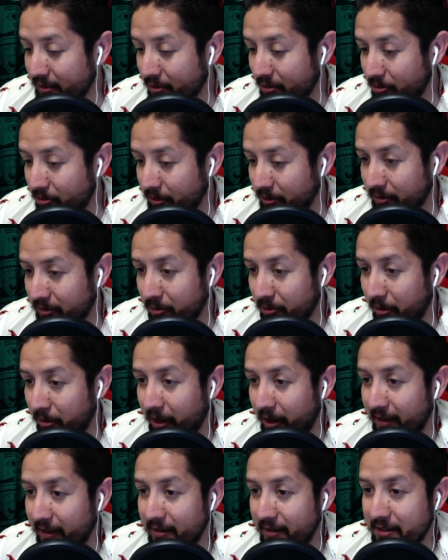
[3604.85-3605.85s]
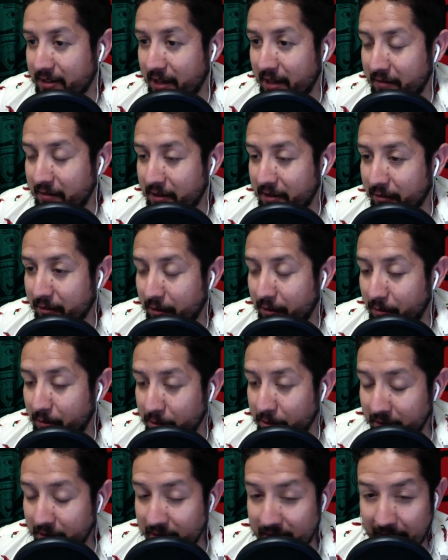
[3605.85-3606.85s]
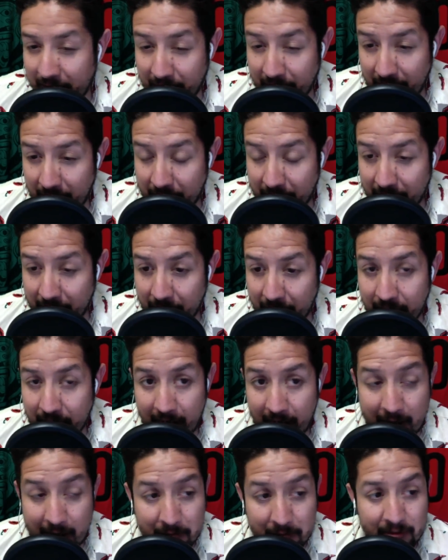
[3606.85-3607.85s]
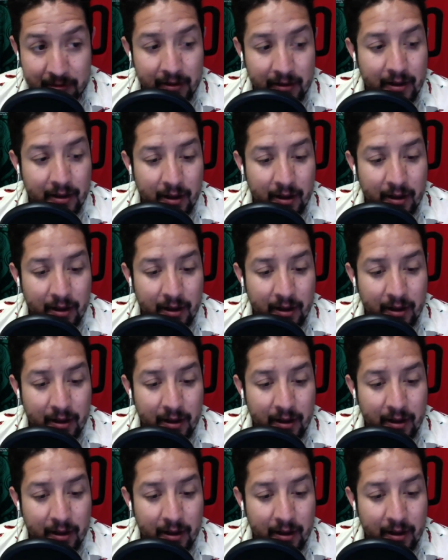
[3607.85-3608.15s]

Cruz Azul in the 1970s for the most consecutive games